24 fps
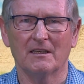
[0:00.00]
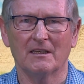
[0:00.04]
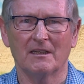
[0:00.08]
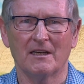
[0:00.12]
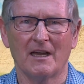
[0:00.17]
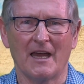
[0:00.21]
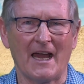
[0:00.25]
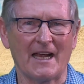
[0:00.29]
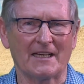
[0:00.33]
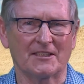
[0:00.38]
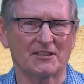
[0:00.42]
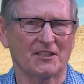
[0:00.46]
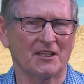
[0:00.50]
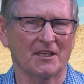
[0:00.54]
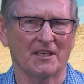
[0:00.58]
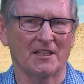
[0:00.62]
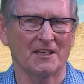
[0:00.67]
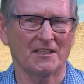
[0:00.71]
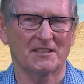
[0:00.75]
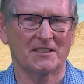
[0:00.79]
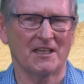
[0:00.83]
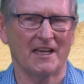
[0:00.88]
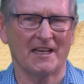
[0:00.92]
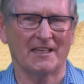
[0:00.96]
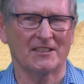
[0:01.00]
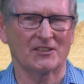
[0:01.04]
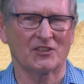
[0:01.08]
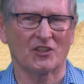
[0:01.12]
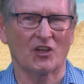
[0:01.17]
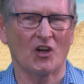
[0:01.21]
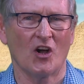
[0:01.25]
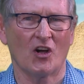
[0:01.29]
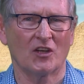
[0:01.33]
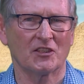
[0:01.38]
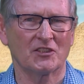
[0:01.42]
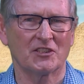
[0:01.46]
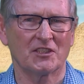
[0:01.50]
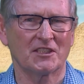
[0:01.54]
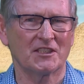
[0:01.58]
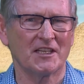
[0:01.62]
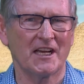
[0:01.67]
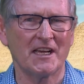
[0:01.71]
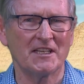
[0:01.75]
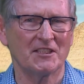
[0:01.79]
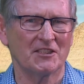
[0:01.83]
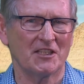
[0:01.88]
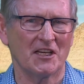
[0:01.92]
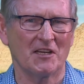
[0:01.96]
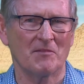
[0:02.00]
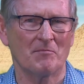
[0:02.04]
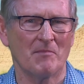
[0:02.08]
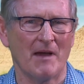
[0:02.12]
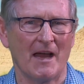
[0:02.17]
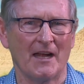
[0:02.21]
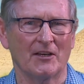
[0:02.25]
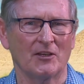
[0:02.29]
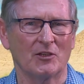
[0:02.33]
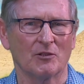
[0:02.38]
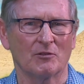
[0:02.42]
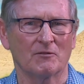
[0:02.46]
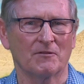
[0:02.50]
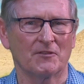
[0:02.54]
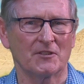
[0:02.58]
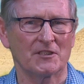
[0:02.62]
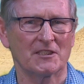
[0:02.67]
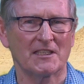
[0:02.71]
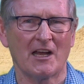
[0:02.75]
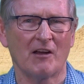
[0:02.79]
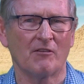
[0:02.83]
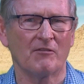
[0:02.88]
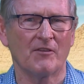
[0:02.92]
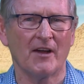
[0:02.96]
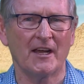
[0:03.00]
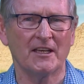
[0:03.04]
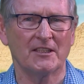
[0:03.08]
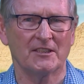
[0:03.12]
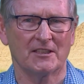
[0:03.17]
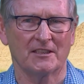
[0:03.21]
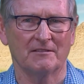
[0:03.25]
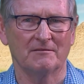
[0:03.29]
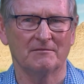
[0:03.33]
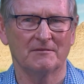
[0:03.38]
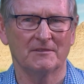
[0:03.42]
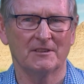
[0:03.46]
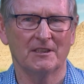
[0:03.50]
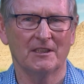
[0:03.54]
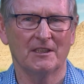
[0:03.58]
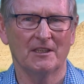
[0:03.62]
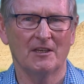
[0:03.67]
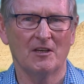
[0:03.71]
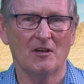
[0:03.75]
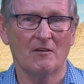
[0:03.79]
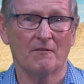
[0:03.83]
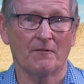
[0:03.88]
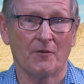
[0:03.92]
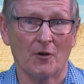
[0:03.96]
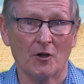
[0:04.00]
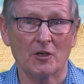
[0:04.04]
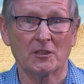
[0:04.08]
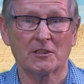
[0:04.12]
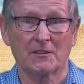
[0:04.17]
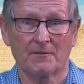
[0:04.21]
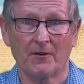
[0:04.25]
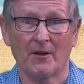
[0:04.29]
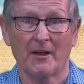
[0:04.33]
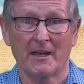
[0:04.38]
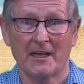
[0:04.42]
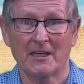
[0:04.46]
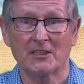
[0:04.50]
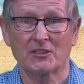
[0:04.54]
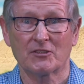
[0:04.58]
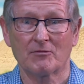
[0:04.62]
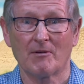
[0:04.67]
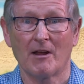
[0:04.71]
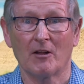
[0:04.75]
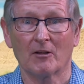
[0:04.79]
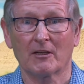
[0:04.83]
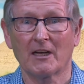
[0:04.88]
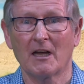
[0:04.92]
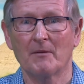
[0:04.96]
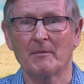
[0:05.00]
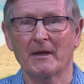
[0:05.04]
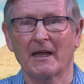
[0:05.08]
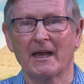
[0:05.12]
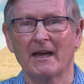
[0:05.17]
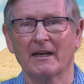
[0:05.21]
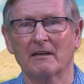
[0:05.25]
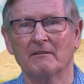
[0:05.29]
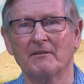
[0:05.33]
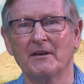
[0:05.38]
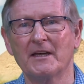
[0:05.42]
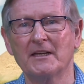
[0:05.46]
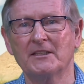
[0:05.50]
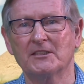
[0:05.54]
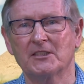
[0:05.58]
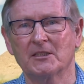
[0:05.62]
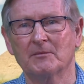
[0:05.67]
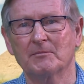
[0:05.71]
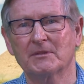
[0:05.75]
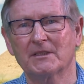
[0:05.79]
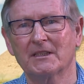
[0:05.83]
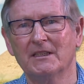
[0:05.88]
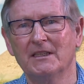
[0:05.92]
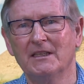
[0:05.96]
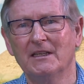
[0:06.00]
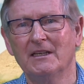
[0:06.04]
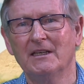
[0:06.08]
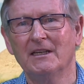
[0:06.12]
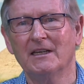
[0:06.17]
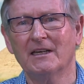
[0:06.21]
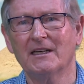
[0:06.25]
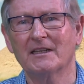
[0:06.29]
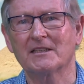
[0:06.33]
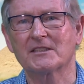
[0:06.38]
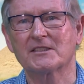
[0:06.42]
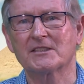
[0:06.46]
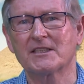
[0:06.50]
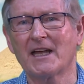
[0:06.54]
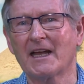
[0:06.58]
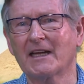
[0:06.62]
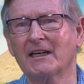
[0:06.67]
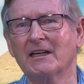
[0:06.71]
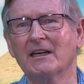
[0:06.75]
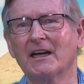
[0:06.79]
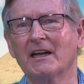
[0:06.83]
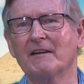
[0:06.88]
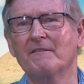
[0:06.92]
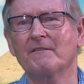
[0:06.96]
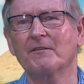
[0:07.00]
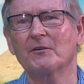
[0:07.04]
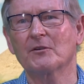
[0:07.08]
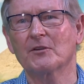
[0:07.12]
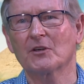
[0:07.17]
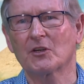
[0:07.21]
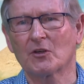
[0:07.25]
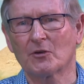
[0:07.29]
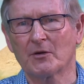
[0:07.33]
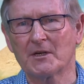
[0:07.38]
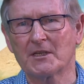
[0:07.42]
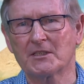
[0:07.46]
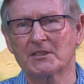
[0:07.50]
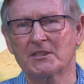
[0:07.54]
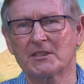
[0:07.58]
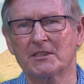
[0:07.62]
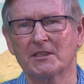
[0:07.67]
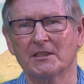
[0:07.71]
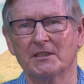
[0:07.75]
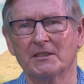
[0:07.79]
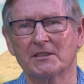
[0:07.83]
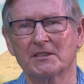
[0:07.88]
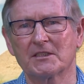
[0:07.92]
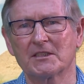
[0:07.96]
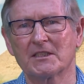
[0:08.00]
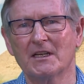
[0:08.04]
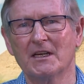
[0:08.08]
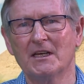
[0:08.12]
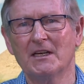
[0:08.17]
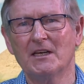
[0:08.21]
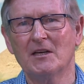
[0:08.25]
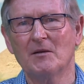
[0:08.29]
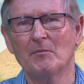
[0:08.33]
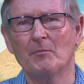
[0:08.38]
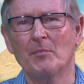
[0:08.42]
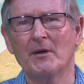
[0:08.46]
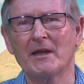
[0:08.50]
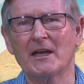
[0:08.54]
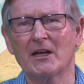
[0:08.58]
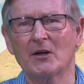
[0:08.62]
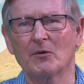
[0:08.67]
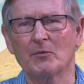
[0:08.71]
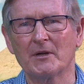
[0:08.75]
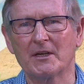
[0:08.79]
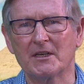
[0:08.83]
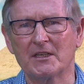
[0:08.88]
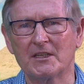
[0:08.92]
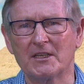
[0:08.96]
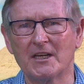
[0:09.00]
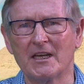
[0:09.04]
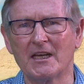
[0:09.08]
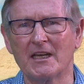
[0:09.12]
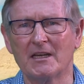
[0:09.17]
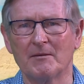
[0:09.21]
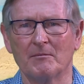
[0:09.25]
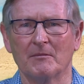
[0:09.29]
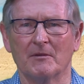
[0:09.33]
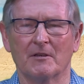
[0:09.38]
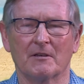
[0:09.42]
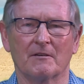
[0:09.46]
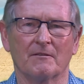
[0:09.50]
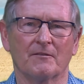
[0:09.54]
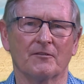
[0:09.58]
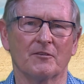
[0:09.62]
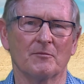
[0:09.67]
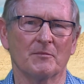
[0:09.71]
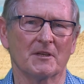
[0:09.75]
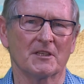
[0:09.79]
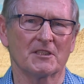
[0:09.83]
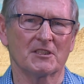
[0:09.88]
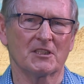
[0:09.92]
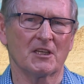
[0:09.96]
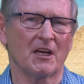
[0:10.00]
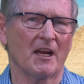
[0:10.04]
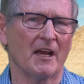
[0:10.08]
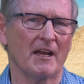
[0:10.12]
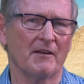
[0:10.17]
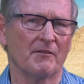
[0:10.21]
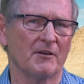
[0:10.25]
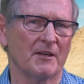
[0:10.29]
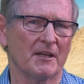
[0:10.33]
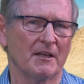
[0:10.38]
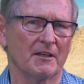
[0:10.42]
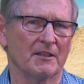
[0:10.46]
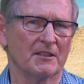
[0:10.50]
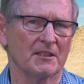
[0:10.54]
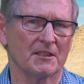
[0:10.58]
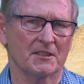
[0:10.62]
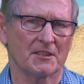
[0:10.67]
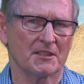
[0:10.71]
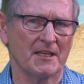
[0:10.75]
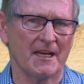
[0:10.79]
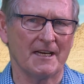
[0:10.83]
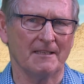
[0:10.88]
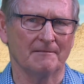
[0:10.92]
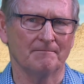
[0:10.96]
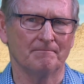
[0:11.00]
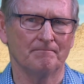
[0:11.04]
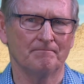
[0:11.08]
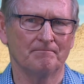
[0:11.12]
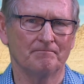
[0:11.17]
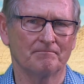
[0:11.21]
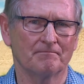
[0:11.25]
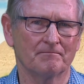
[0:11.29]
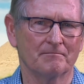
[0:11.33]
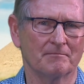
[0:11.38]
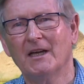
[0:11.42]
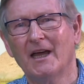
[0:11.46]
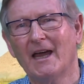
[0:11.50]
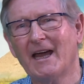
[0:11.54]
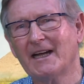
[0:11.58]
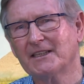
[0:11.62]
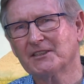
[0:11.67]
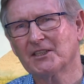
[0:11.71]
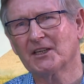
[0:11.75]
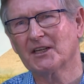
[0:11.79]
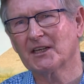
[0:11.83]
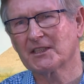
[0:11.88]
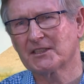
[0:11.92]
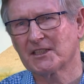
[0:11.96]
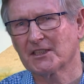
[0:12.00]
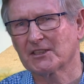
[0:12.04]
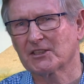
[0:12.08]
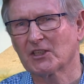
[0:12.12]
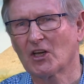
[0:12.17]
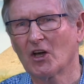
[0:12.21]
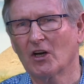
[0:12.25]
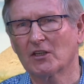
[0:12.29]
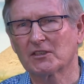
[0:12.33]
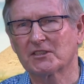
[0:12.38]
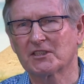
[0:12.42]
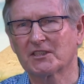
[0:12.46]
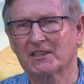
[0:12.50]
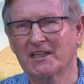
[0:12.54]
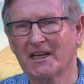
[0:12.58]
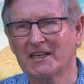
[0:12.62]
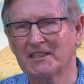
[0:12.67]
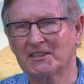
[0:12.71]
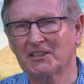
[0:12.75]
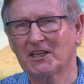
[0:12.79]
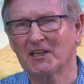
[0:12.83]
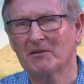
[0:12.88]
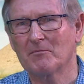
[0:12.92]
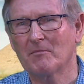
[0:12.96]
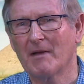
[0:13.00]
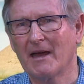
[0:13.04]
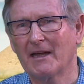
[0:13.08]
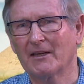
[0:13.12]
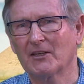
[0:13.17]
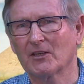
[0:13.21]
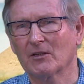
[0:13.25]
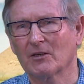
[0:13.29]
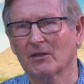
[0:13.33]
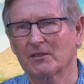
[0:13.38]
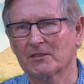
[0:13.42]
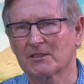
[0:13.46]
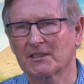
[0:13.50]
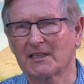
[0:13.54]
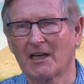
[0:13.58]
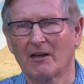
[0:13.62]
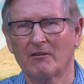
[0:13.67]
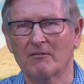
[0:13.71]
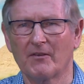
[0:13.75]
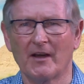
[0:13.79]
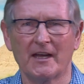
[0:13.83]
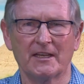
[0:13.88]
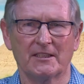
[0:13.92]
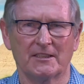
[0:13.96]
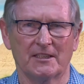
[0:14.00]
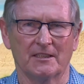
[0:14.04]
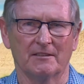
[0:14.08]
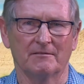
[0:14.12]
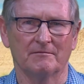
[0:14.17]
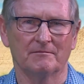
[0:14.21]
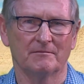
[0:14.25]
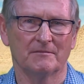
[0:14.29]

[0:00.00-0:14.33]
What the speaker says: Exodus is God's teaching manual for salvation. First for Israel coming out of Egypt, and secondly for the Christians being redeemed from the slavery to sin. Exodus is God's teaching manual on salvation.